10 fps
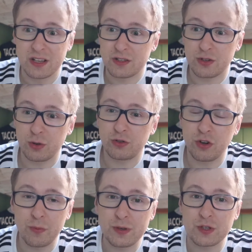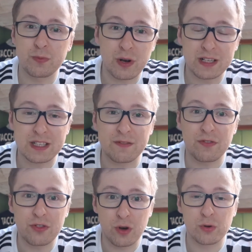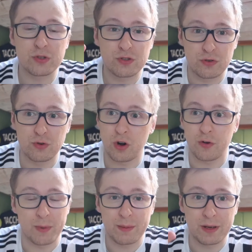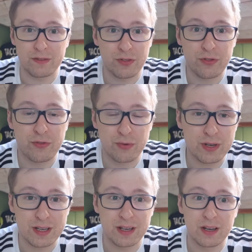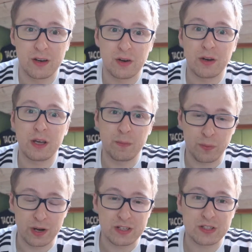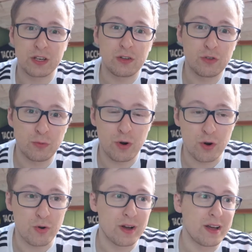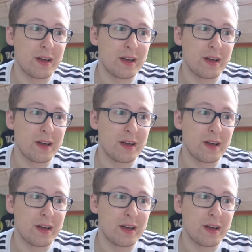So don't be surprised if those two, or maybe even three, impress tomorrow.